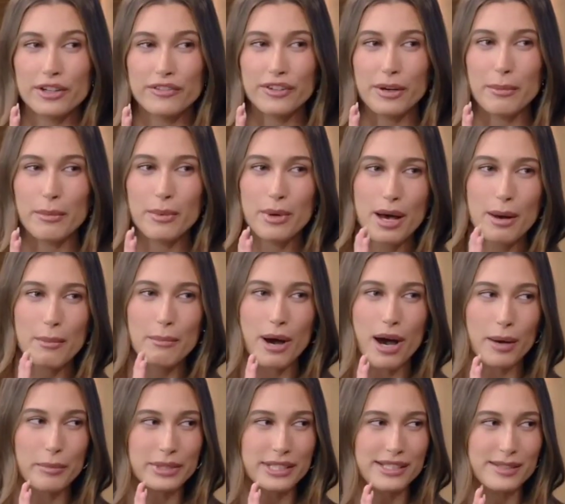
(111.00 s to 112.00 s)
imply
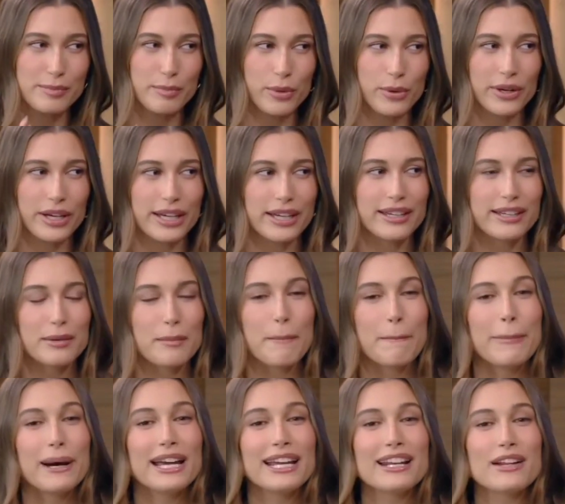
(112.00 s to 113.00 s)
that she understood
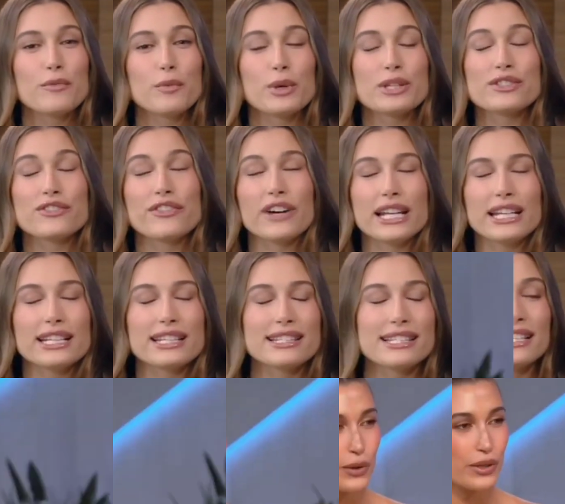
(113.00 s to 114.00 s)
Justin was the
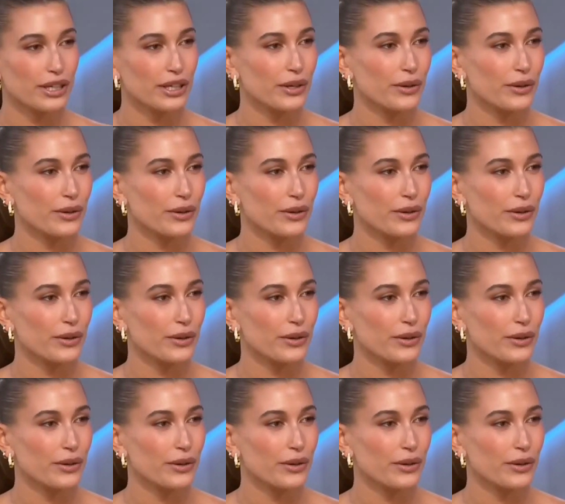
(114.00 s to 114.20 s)
one